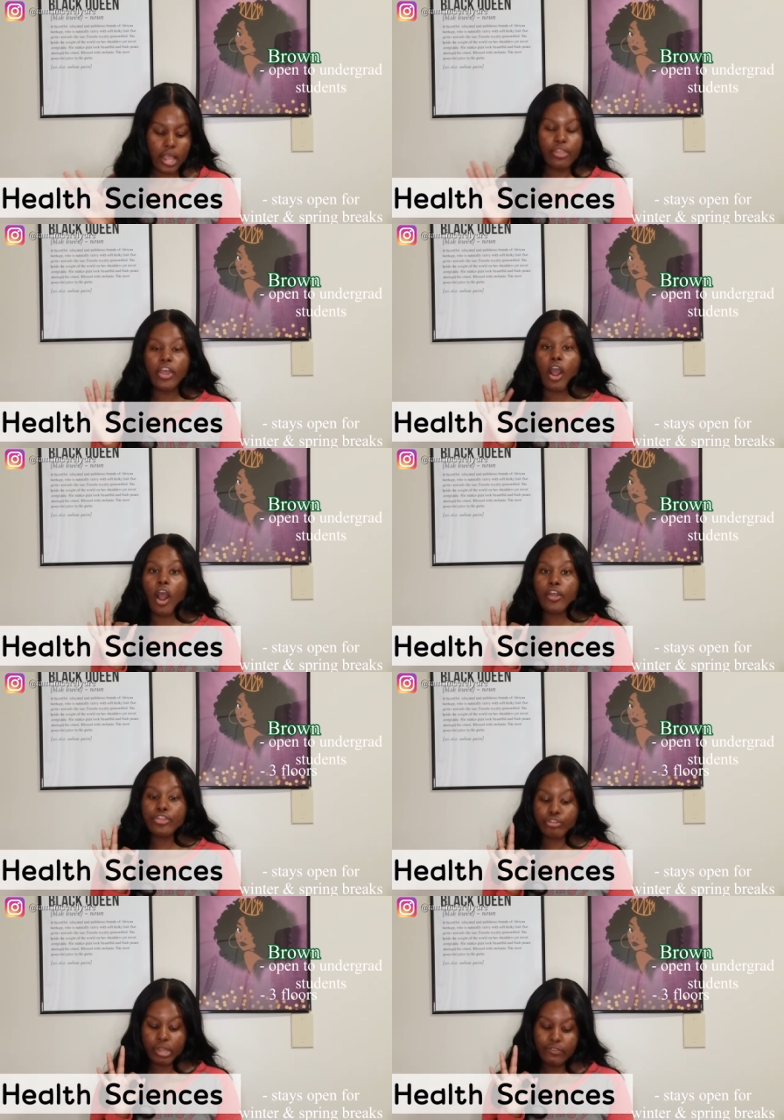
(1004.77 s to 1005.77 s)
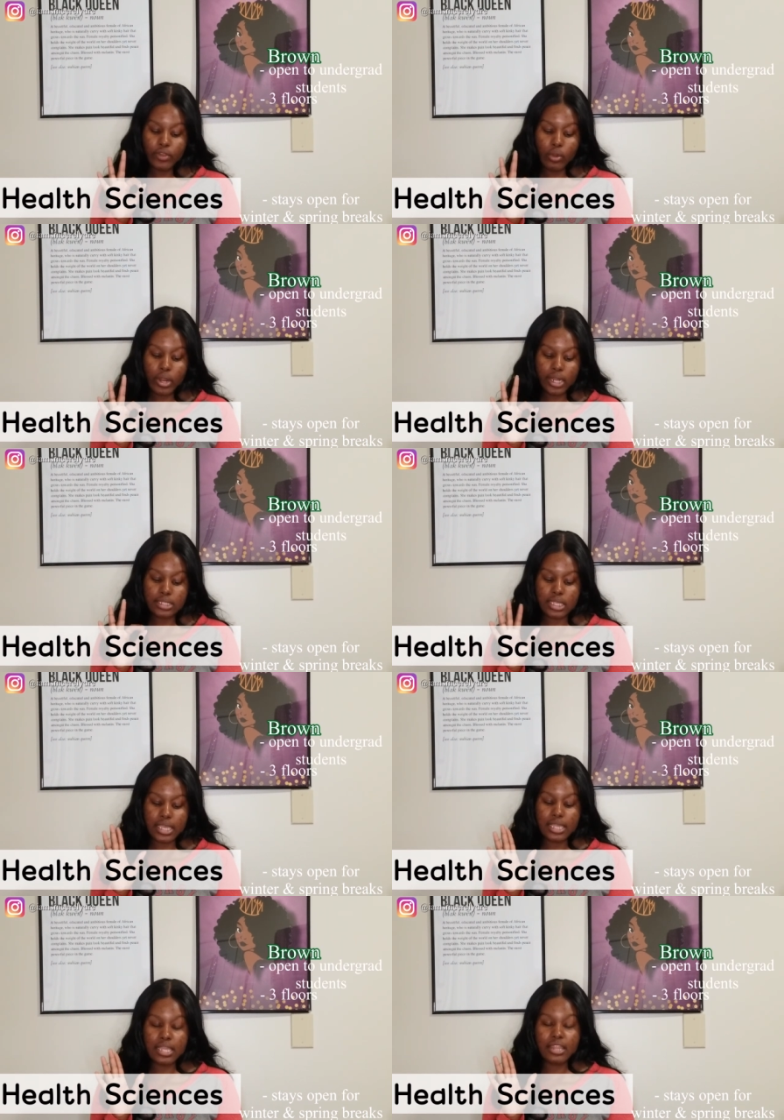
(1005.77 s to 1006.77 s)
There are three floors,
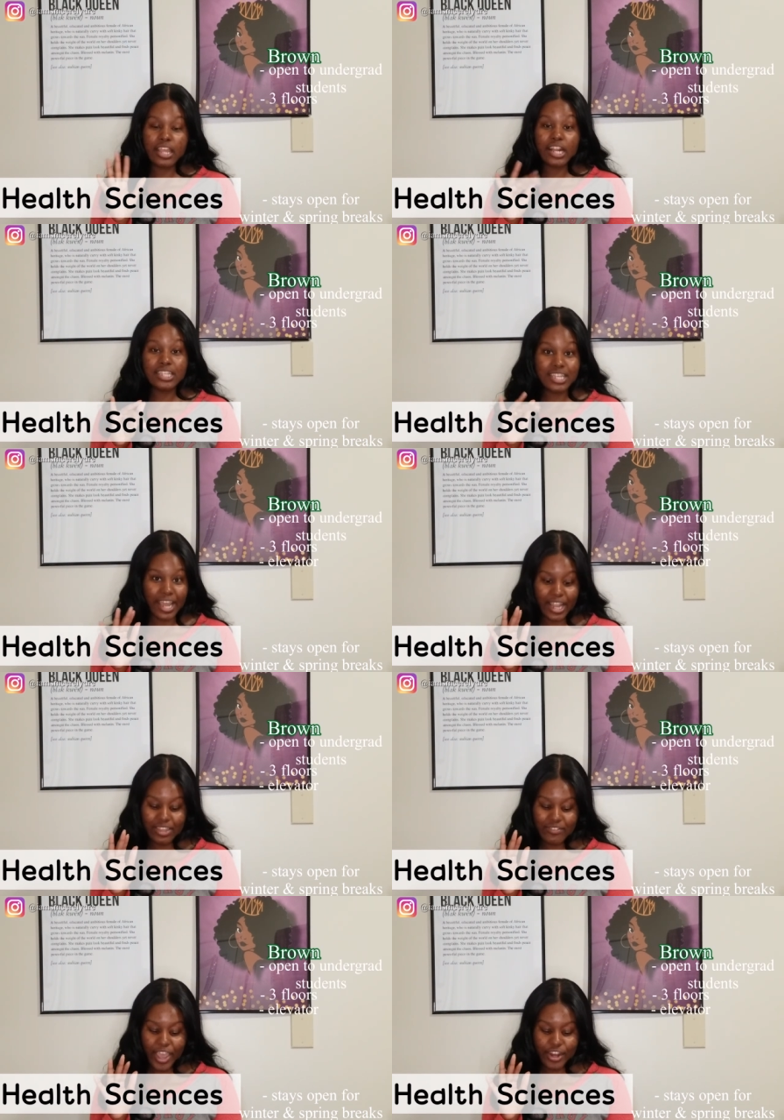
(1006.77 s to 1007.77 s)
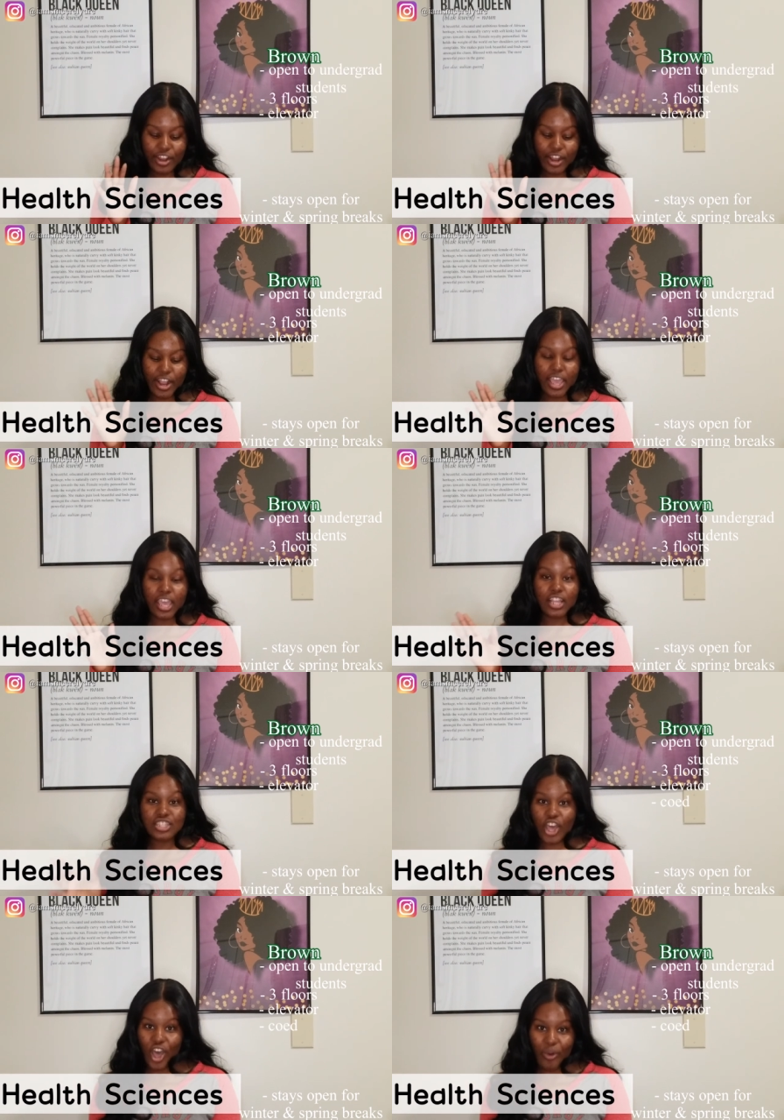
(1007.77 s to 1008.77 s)
it, there is an elevator, it's
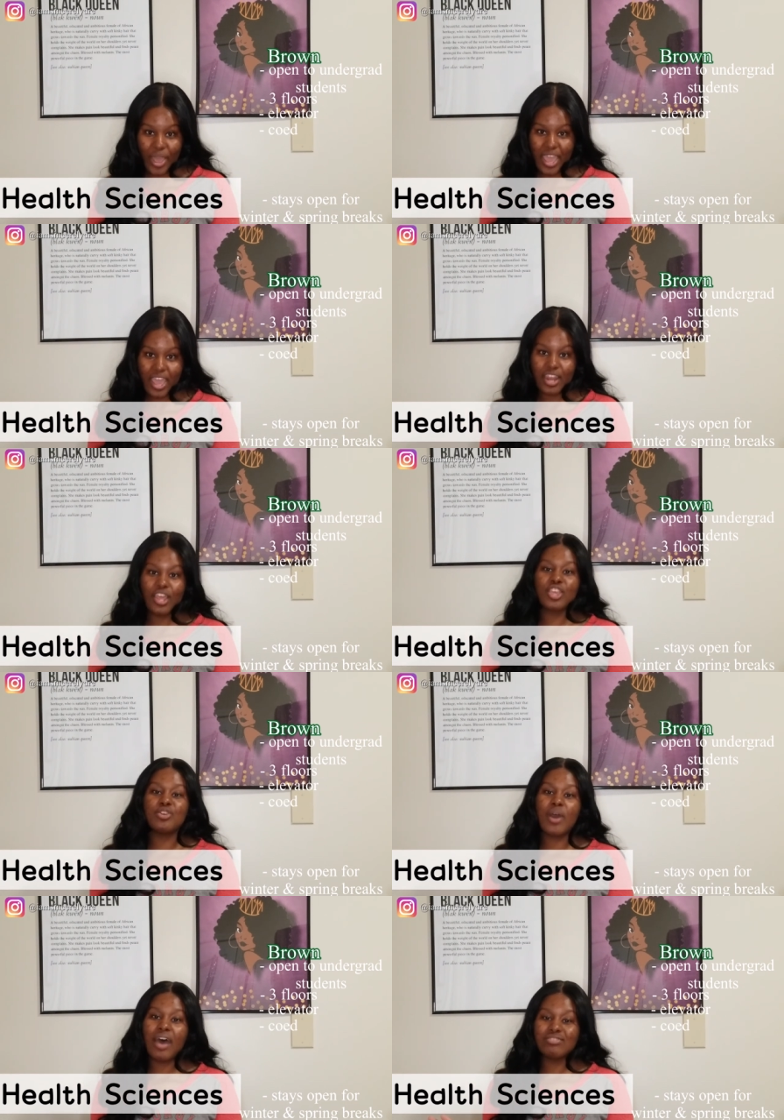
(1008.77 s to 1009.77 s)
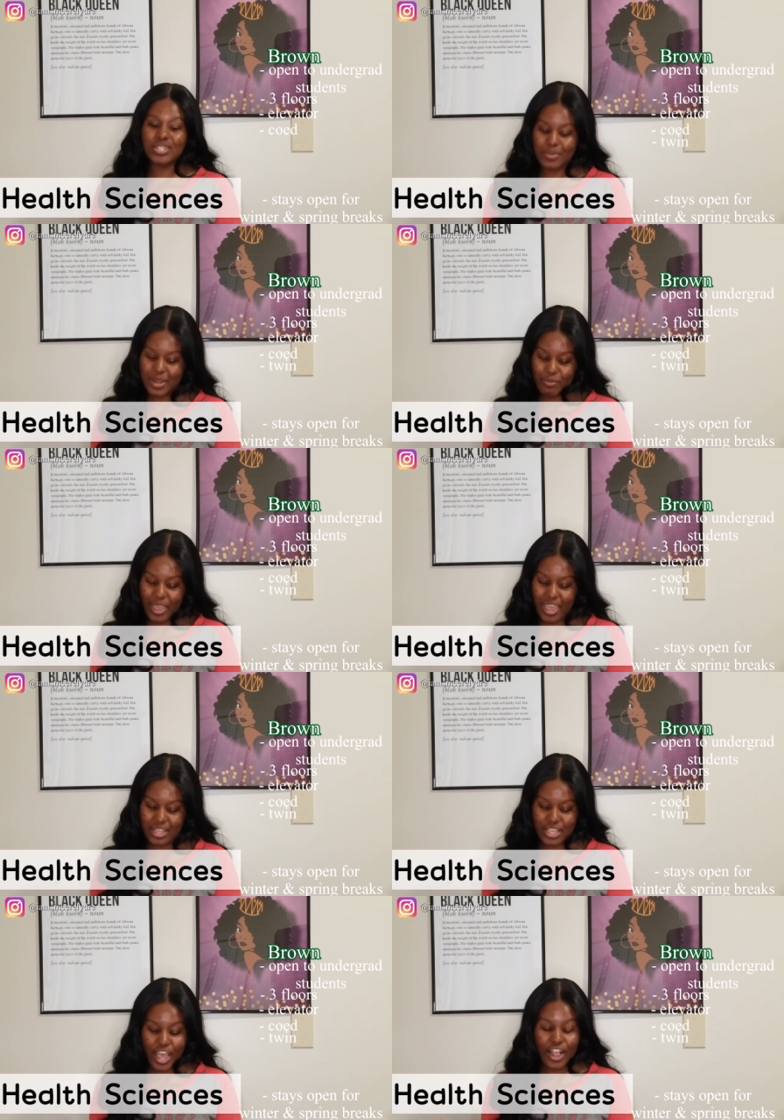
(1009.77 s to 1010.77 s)
co-ed, you have twin
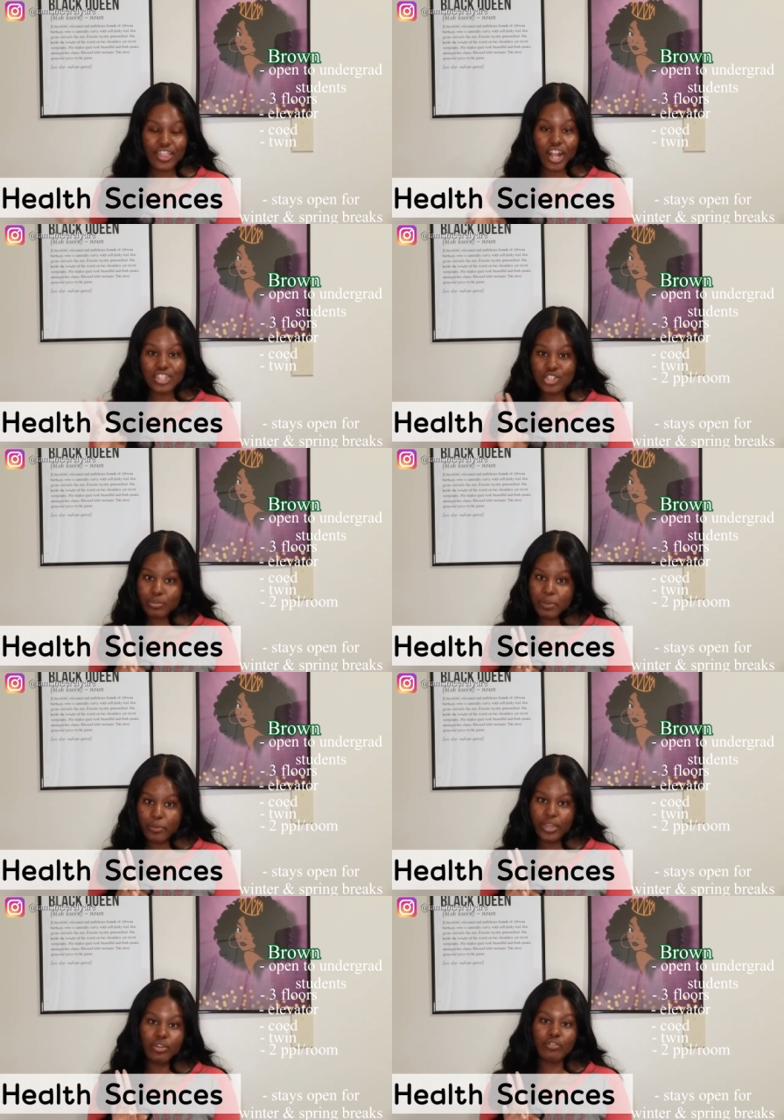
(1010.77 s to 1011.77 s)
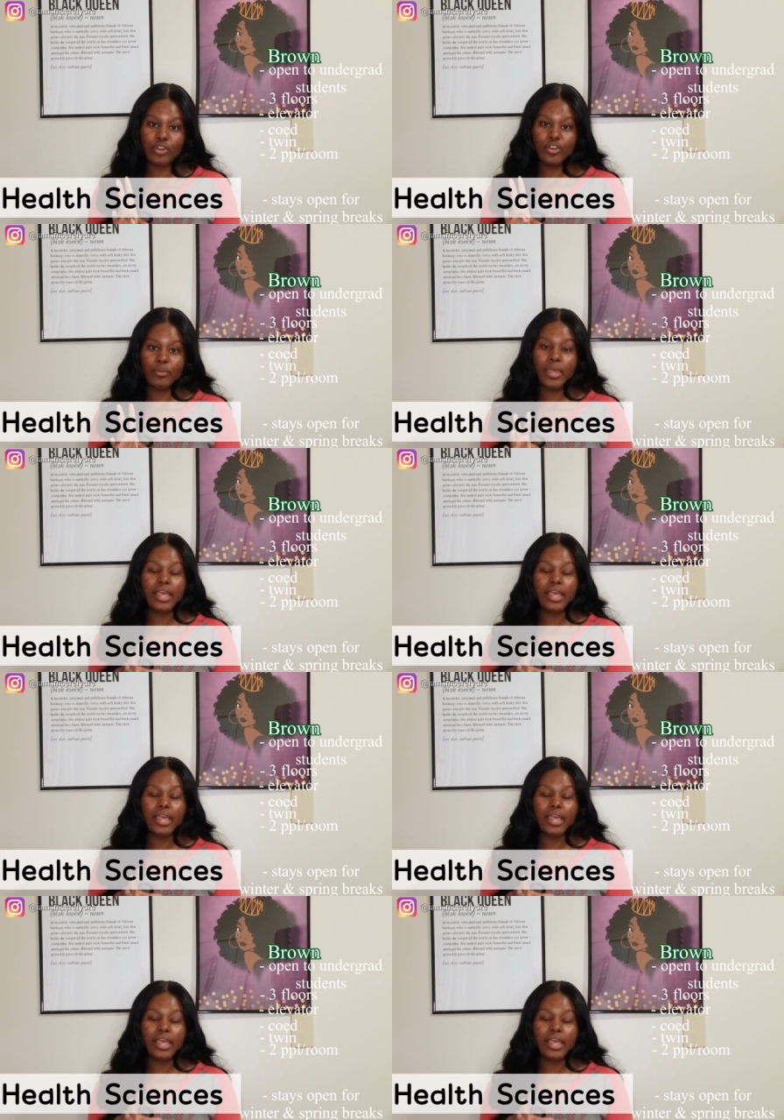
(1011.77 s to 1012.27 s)
beds, there are two people in a room,